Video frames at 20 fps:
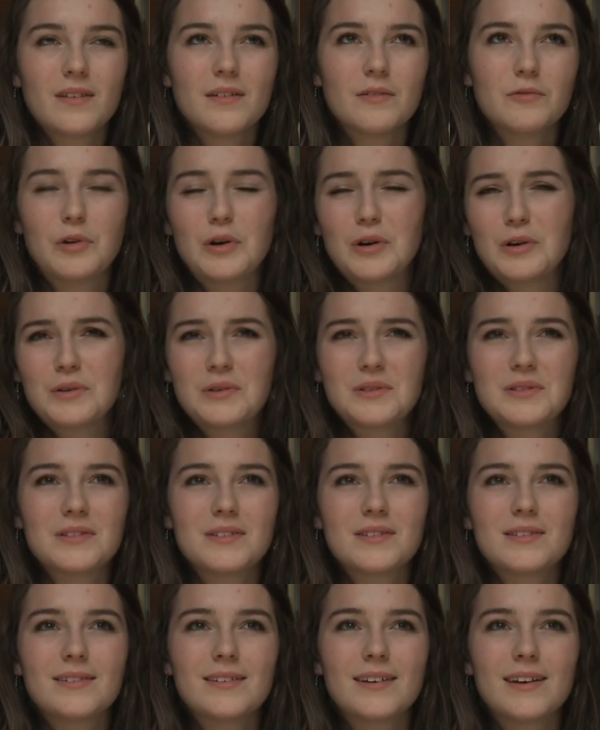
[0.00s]

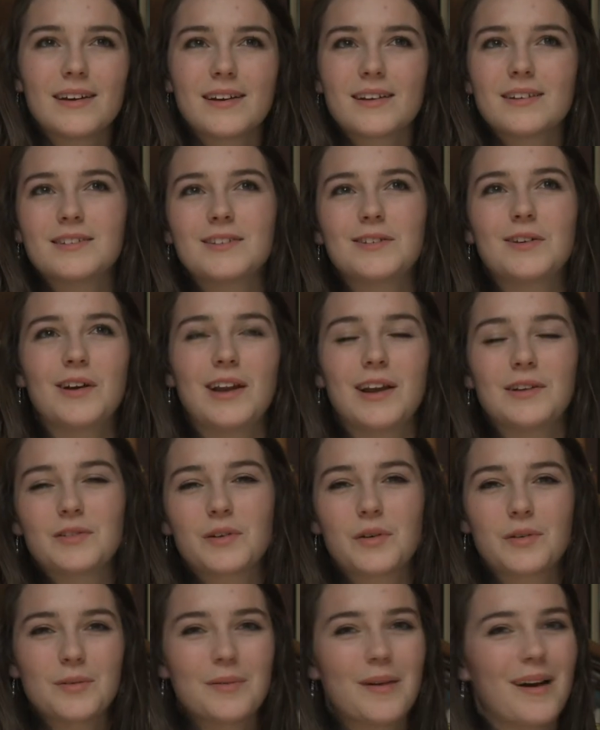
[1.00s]
roads because you're not allowed to
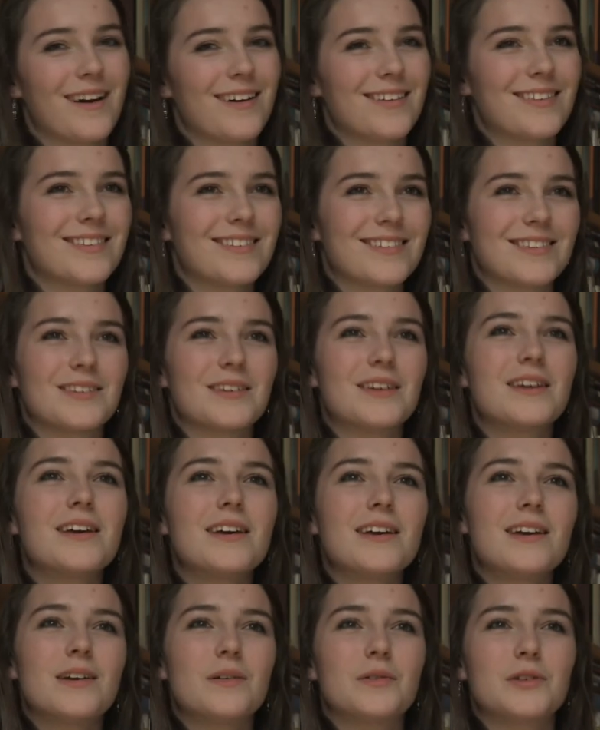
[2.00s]
go on the paths,
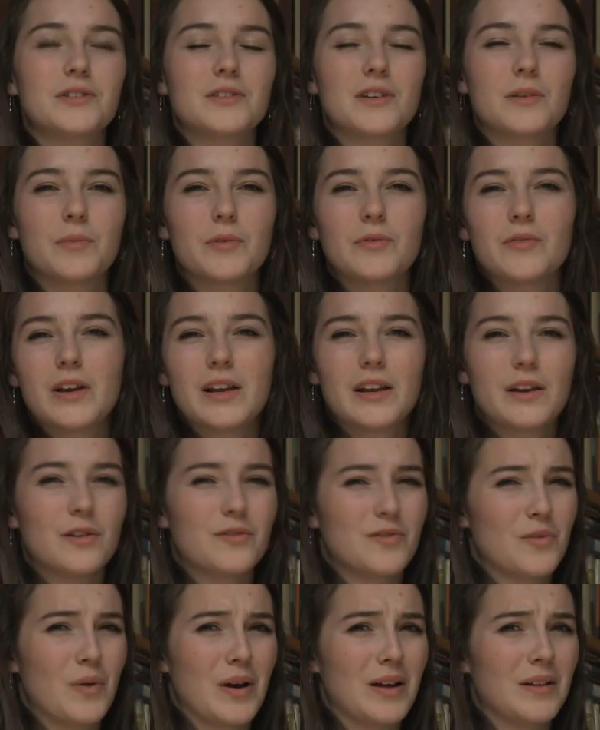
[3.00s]
which can be really
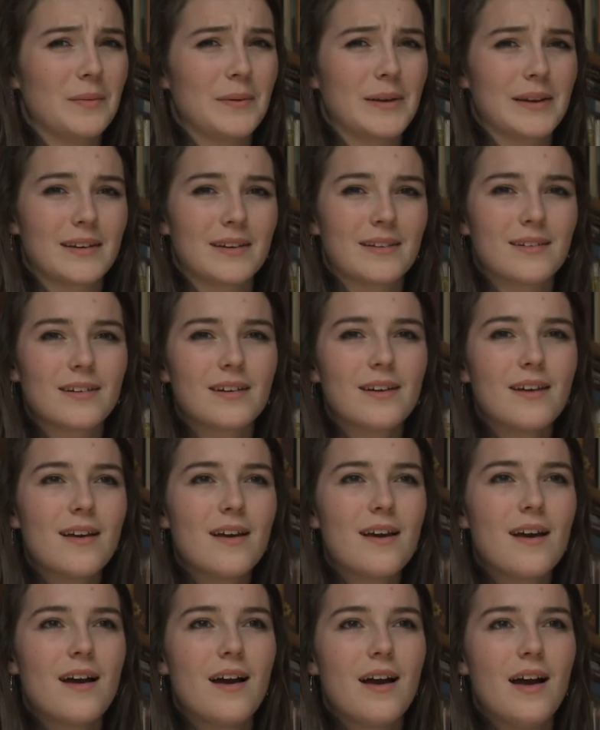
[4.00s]
overwhelming
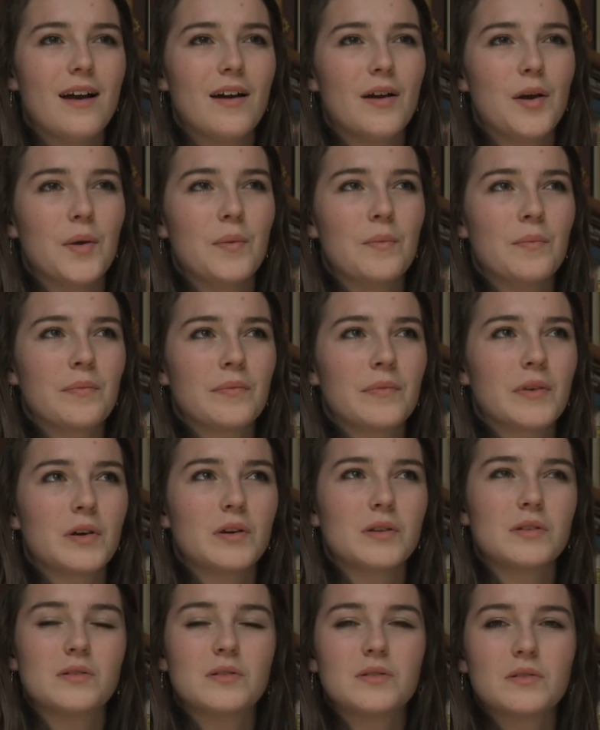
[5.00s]

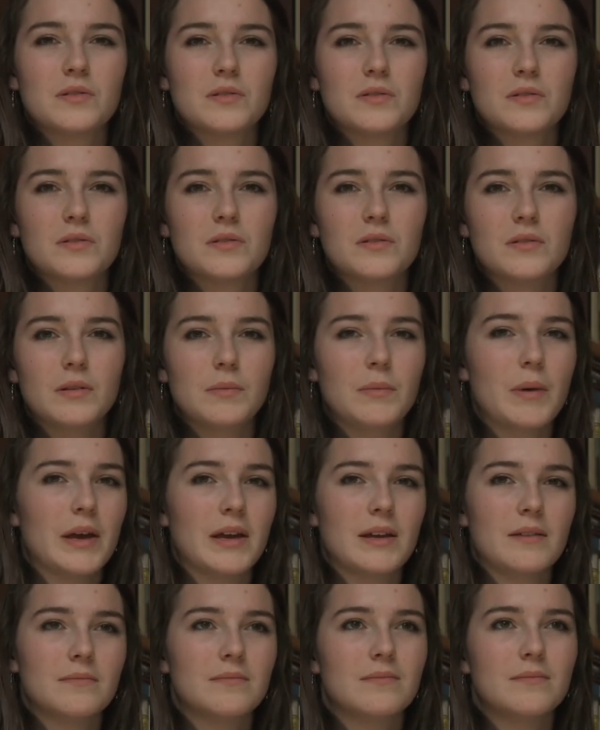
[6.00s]
because the
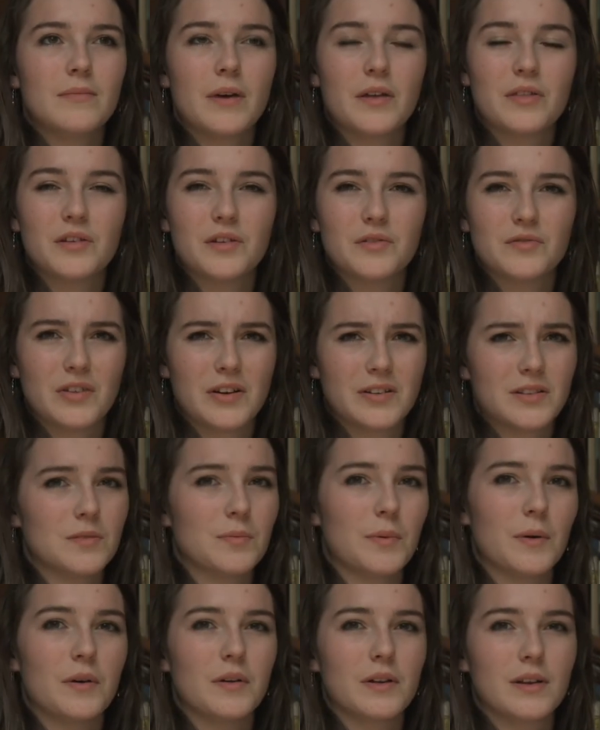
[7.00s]
main method of
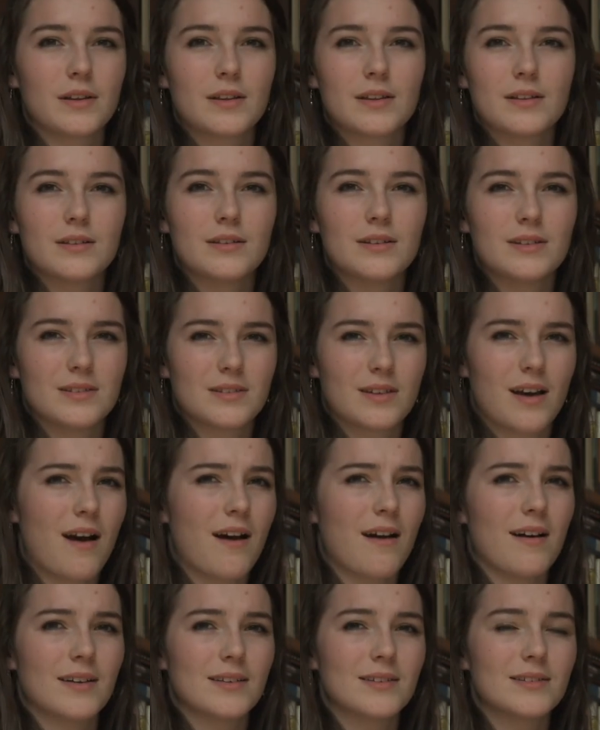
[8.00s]
transport in England is
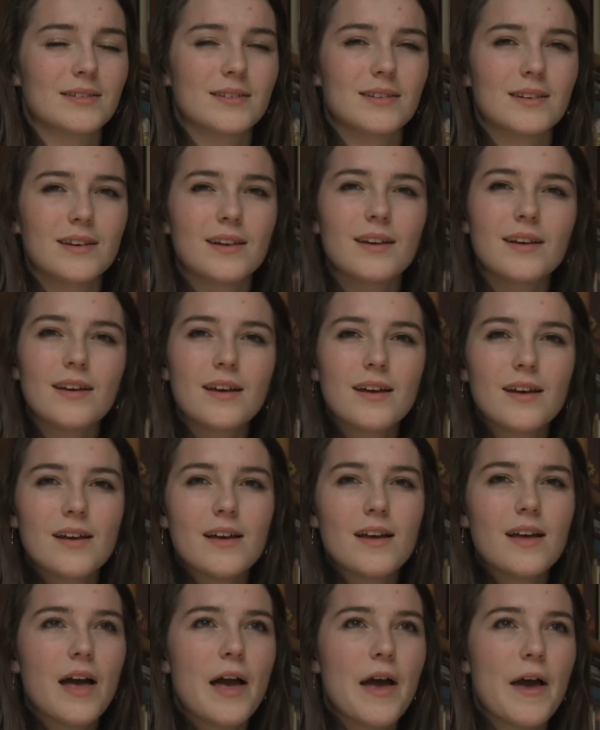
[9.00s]
cars.
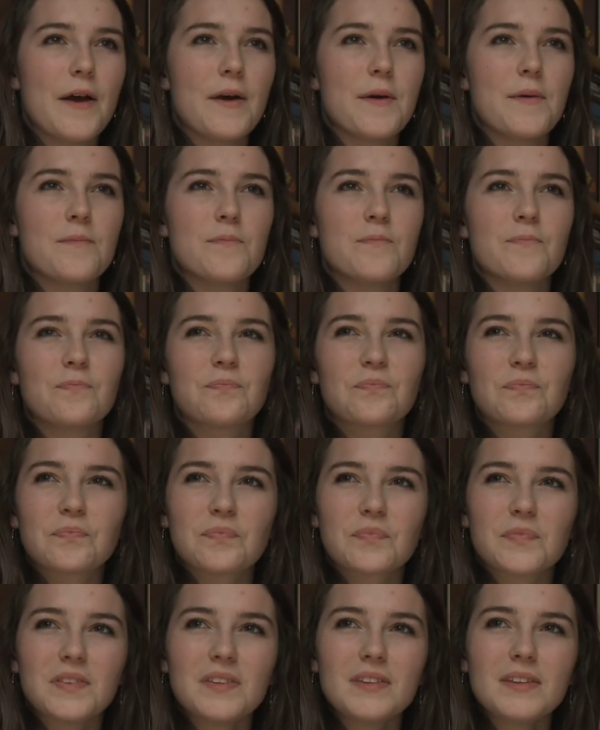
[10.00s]

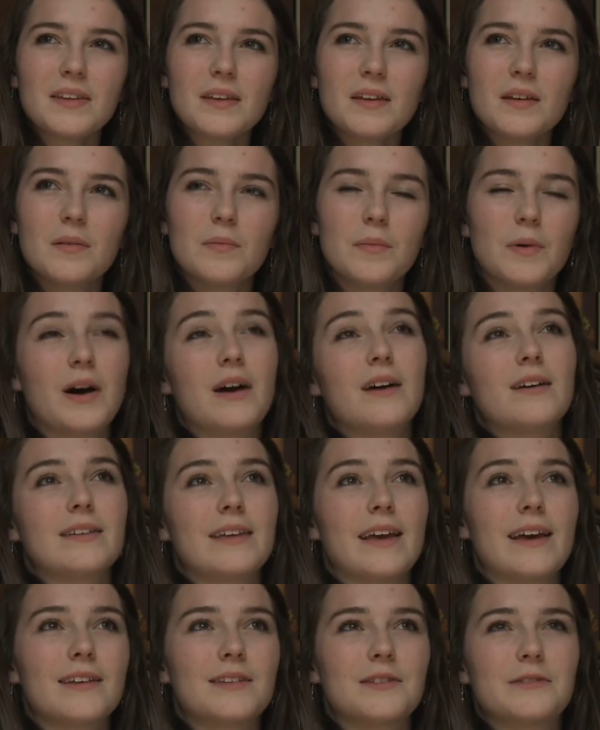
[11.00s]
But
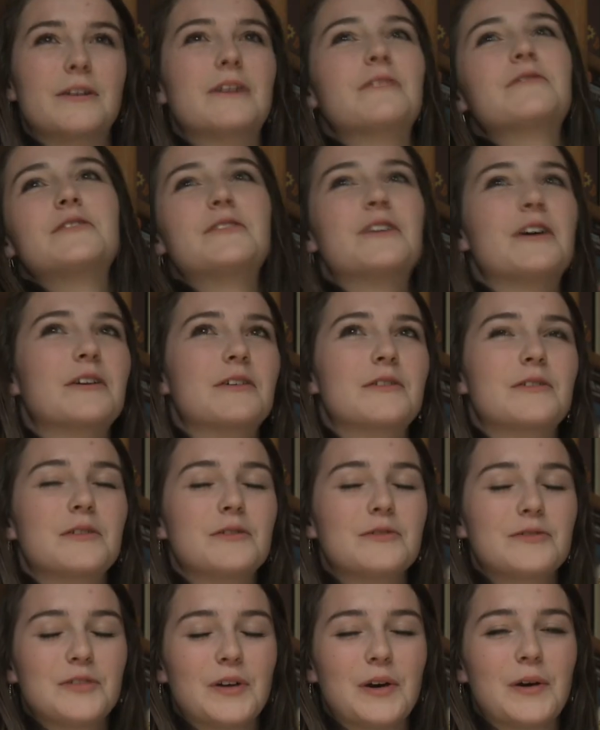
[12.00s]
yes, after our
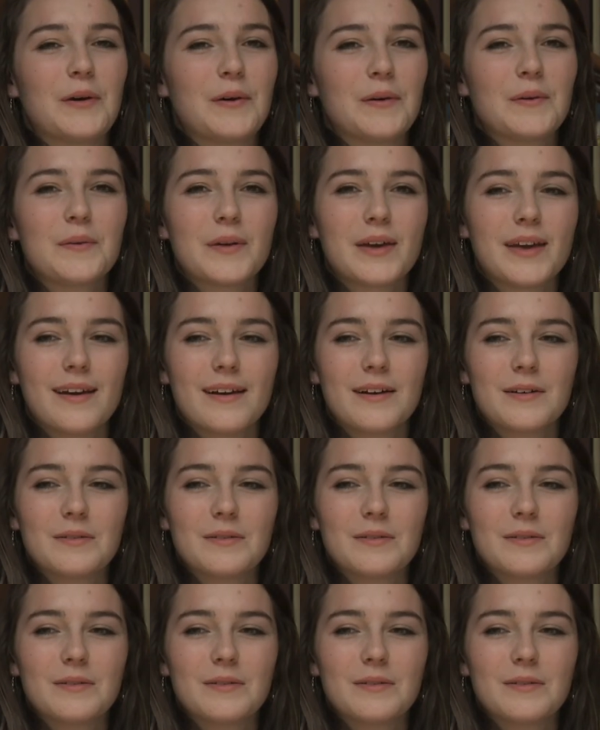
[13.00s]
group photo, we